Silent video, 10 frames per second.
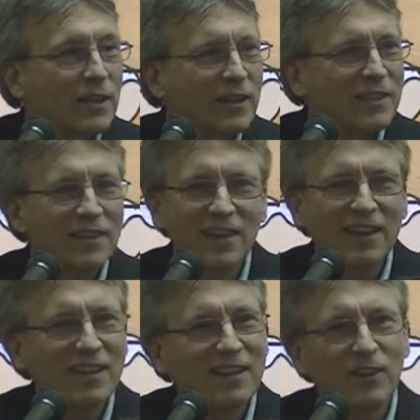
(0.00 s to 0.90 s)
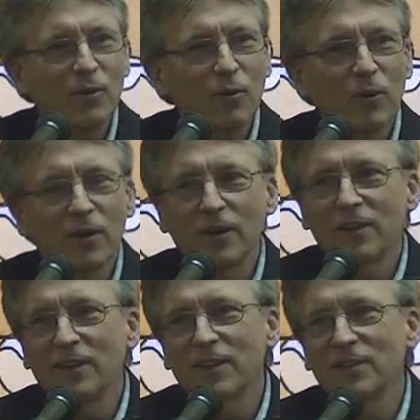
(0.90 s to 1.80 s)
I said, I think you're wrong. I
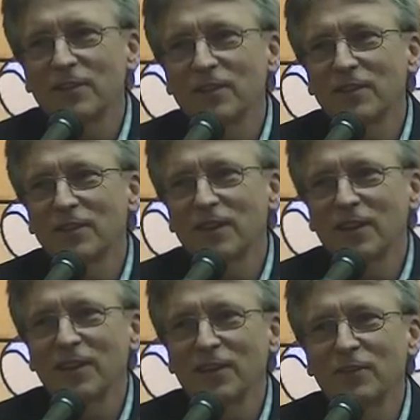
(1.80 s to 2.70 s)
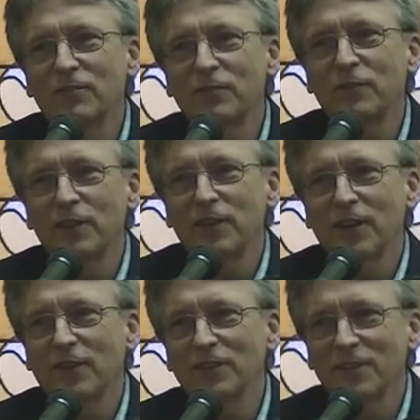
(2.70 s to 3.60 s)
think it's
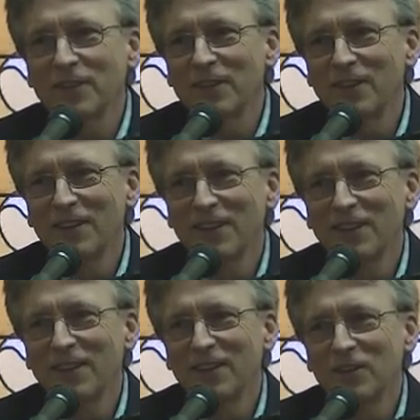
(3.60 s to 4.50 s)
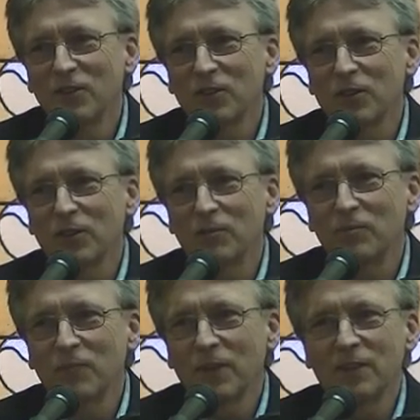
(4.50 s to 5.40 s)
50,000. So
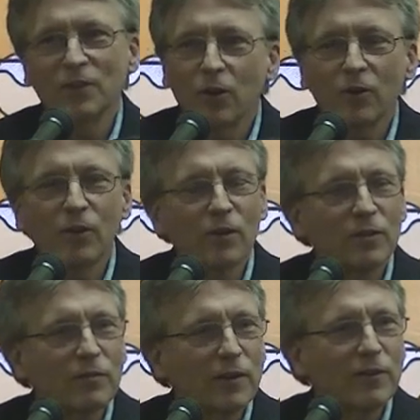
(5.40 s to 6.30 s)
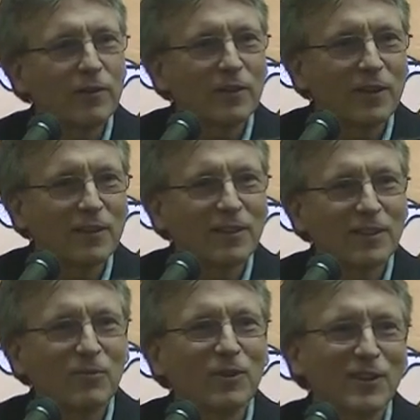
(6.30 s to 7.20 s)
he said, no, it's 500,000. I
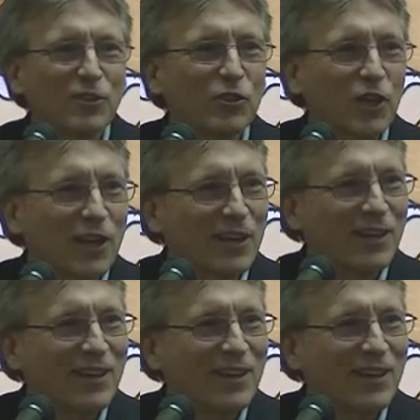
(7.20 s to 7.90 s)
said, well, let's check.